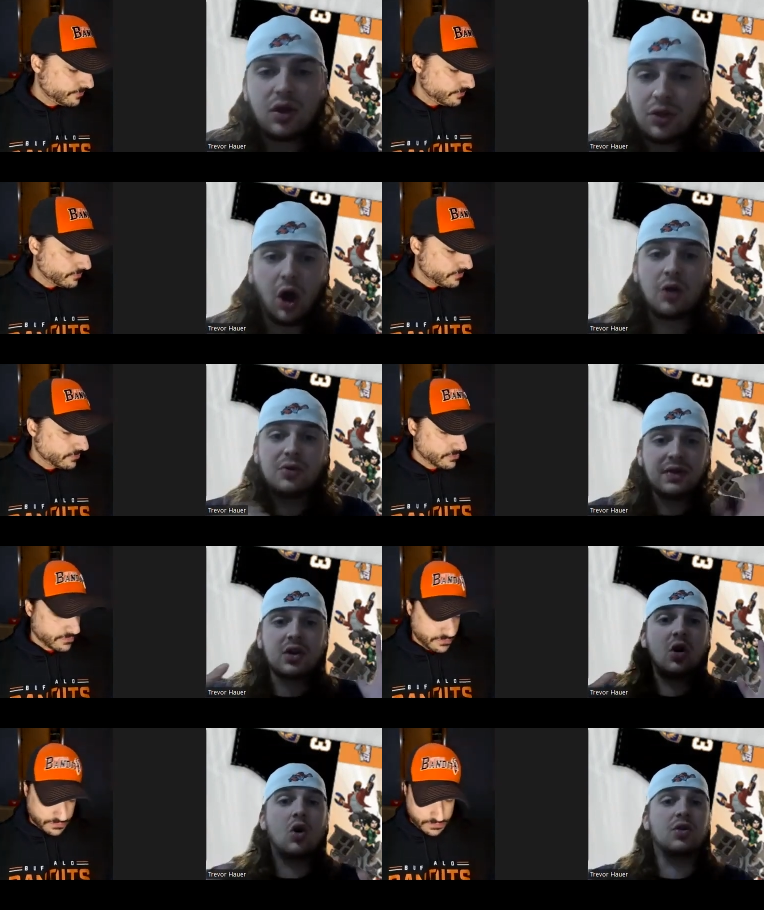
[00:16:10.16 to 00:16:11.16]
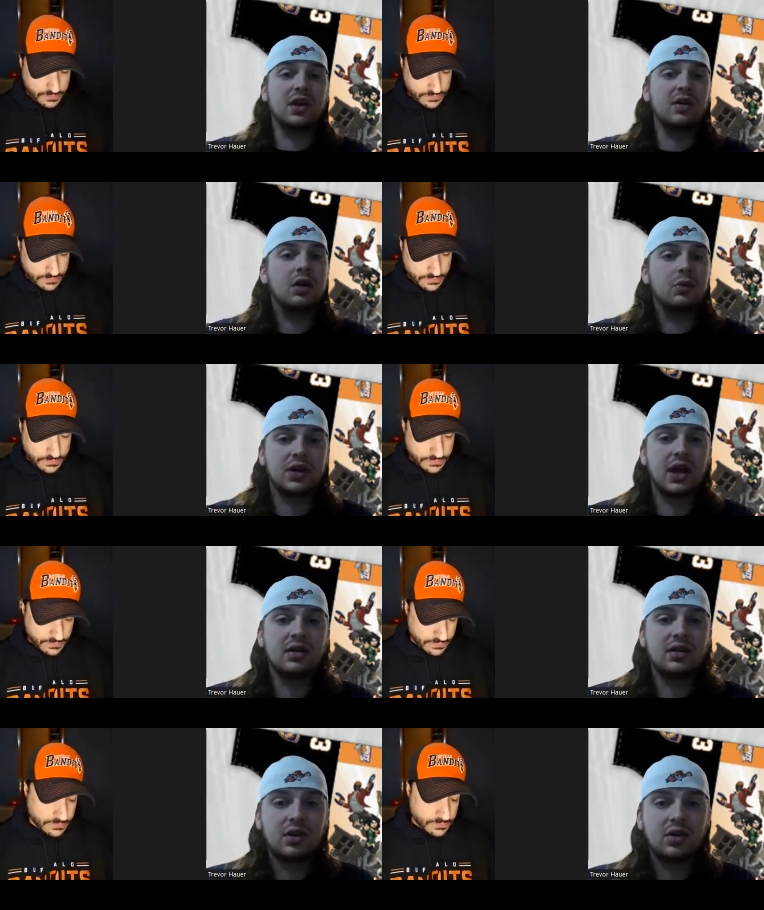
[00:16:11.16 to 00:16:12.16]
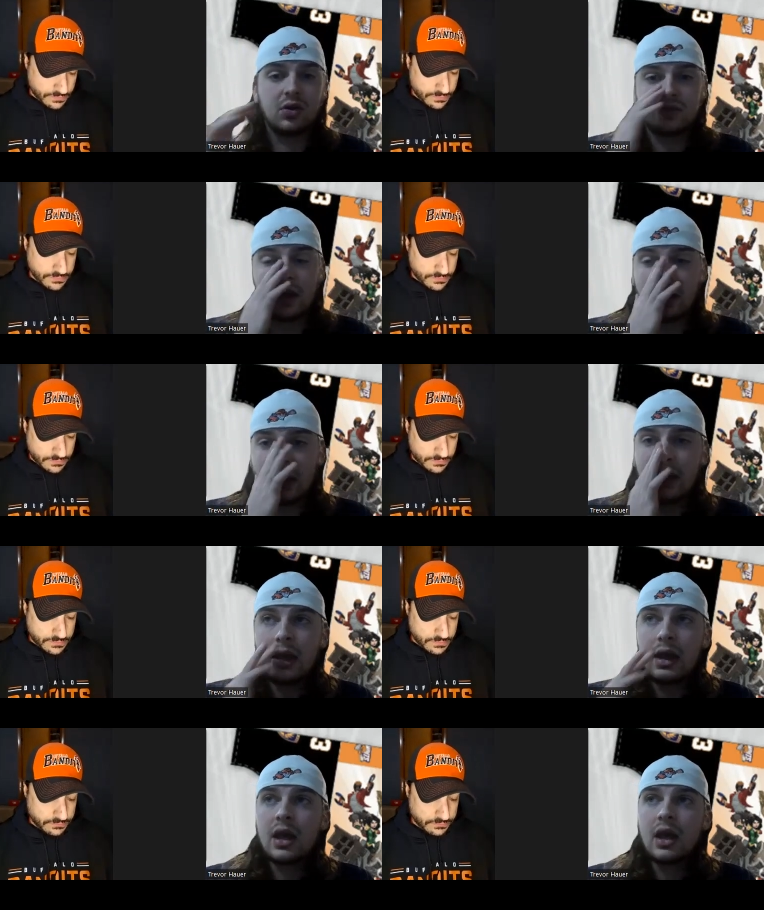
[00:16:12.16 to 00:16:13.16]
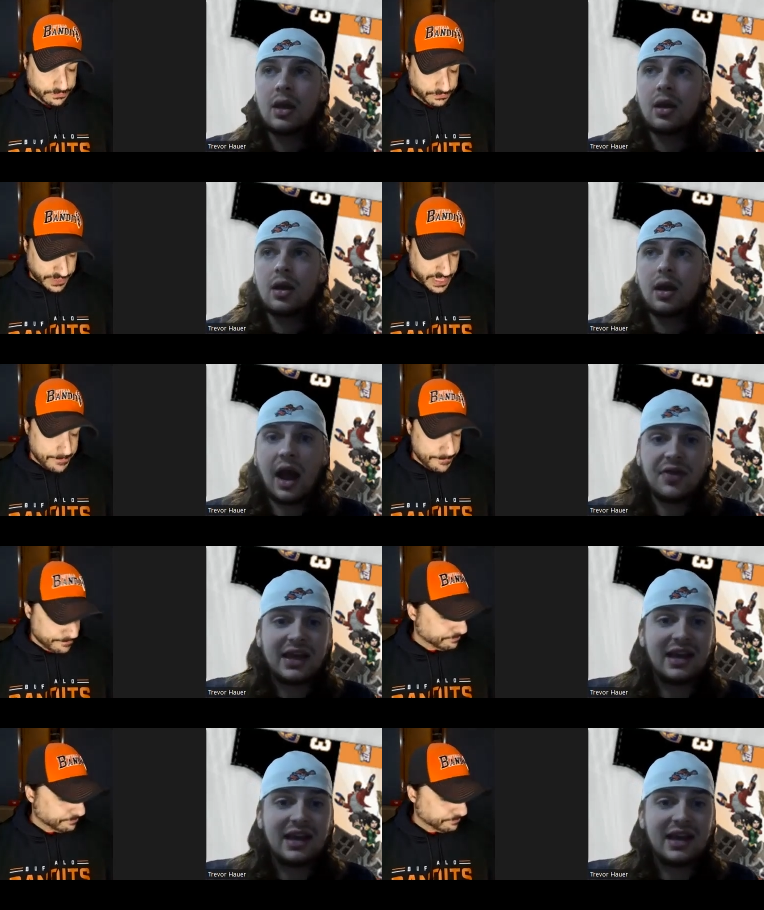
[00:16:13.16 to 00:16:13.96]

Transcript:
Speaker 1: other than the goalie, and we'll get into the goaltending. Yeah. I think